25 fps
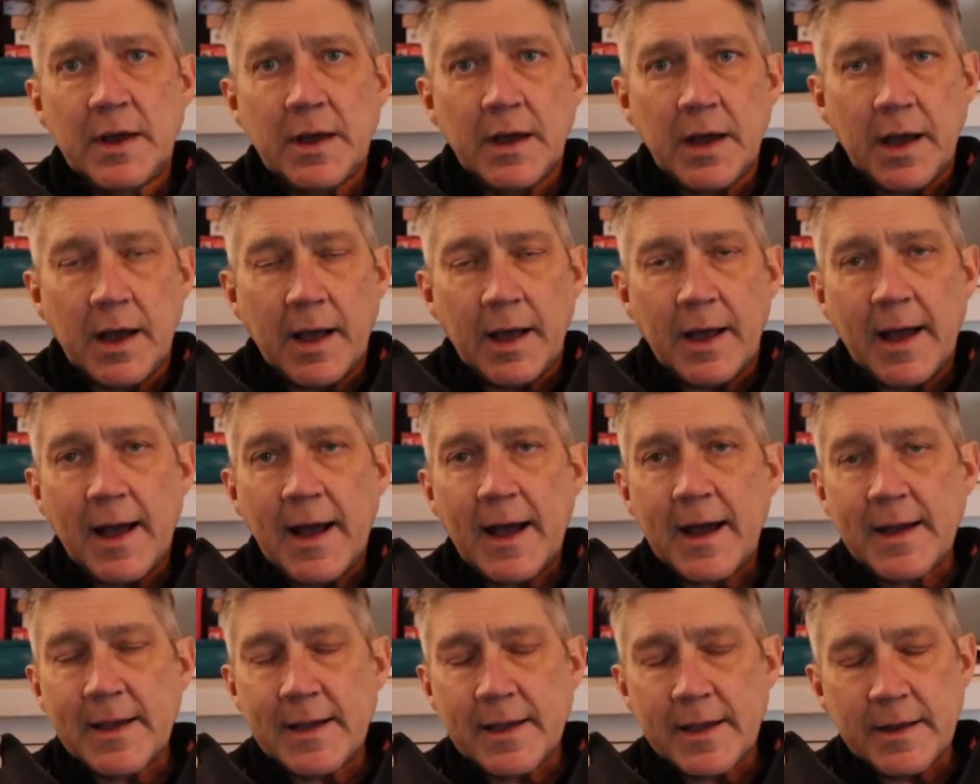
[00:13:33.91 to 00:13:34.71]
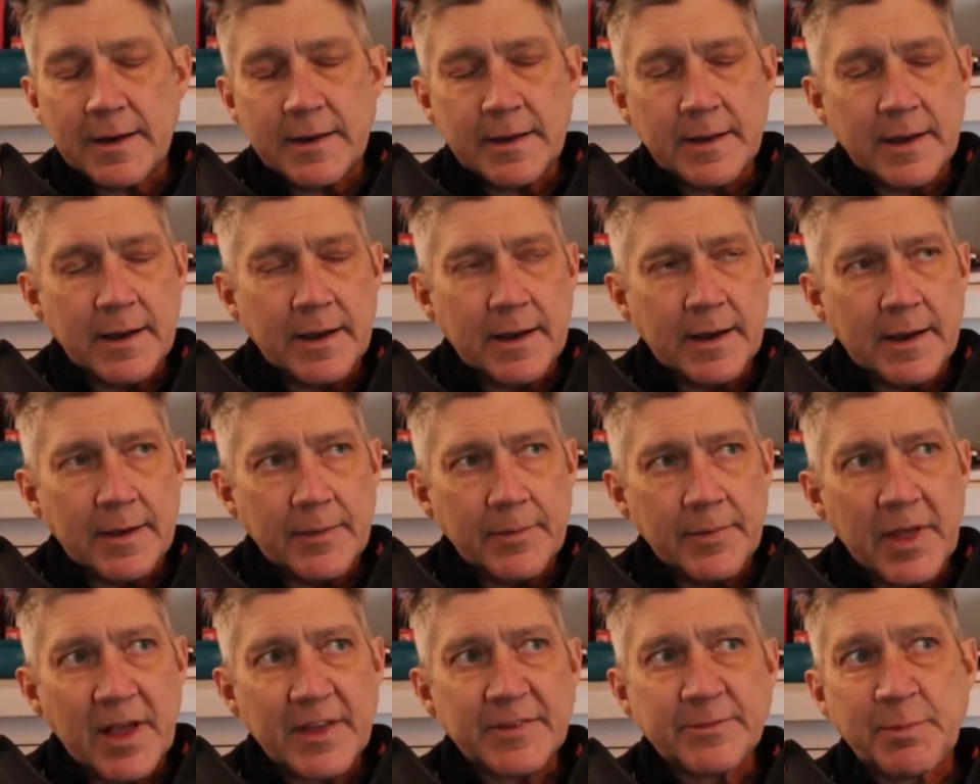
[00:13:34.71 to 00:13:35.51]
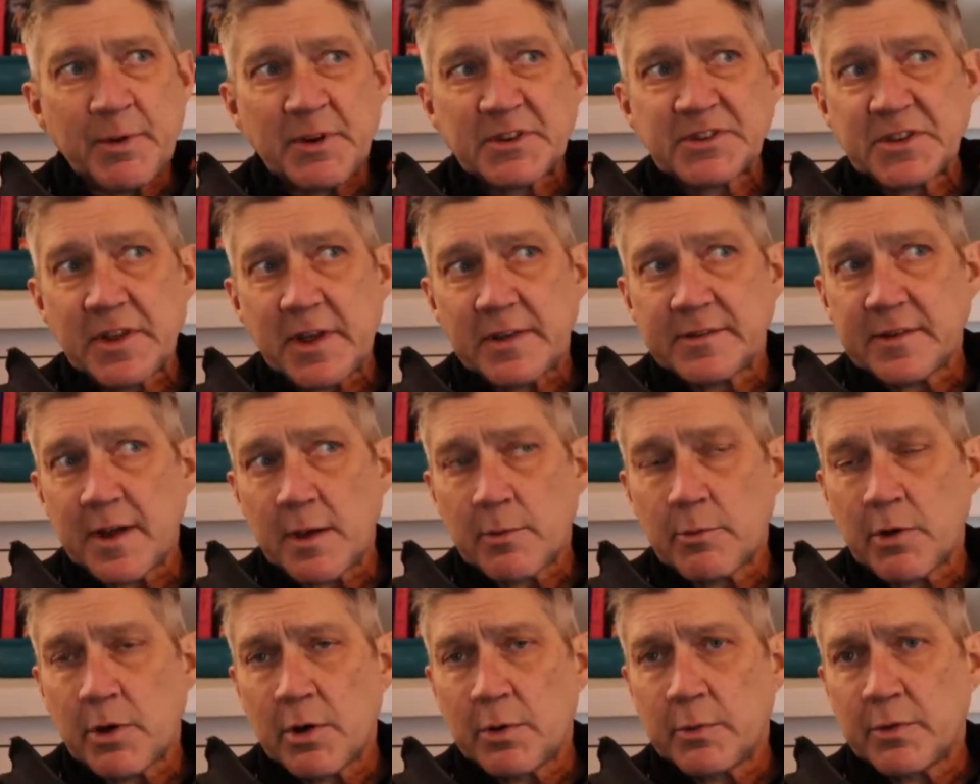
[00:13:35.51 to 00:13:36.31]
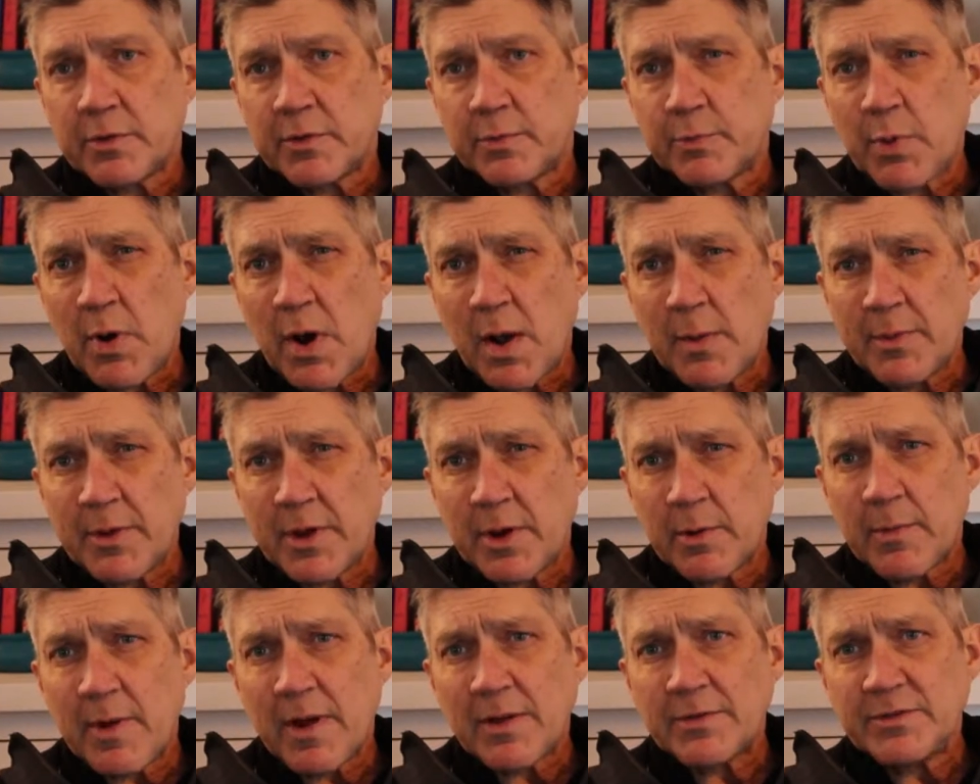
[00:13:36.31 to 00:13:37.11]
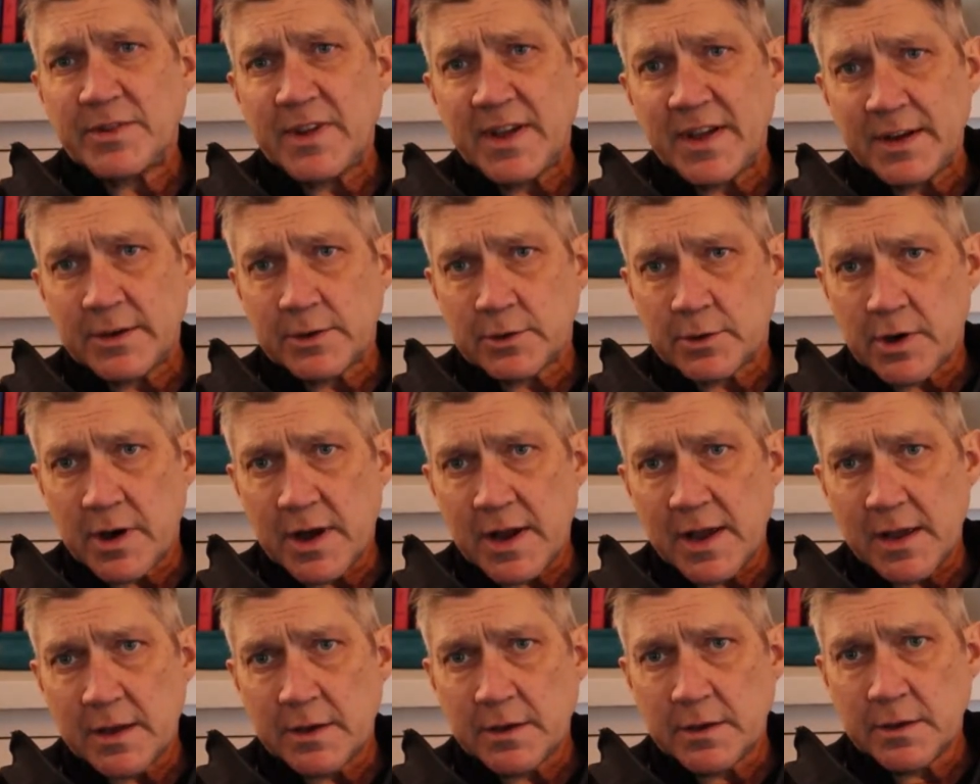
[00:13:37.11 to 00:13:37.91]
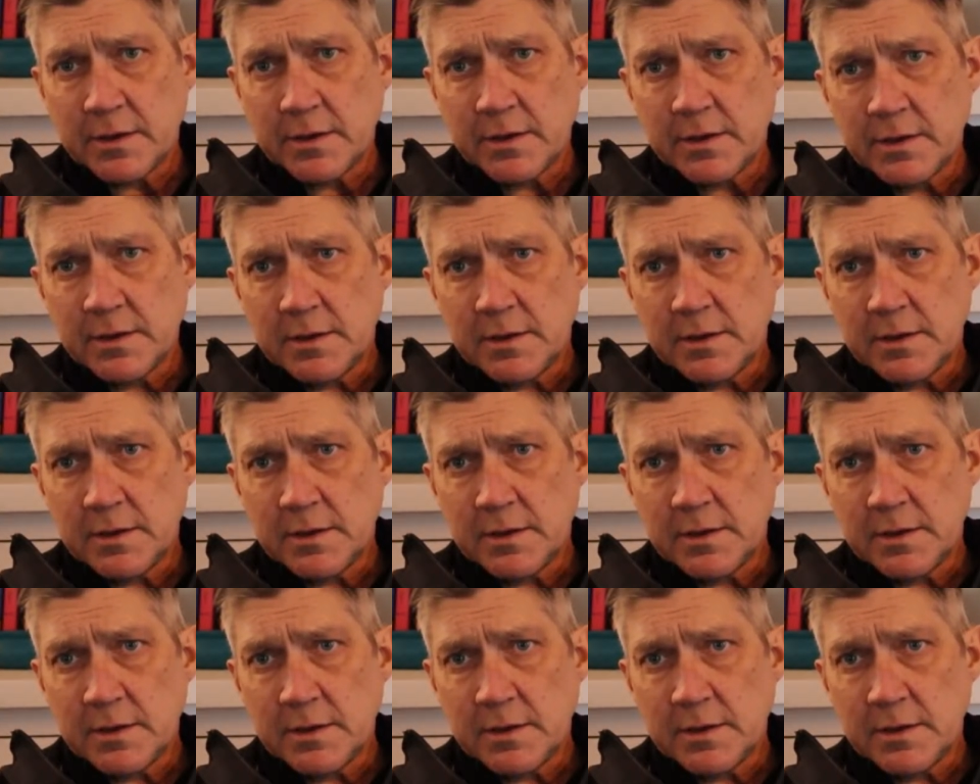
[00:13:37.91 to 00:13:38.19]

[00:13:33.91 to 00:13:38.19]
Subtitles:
high-end, last Specialized I rode was probably around 10 grand.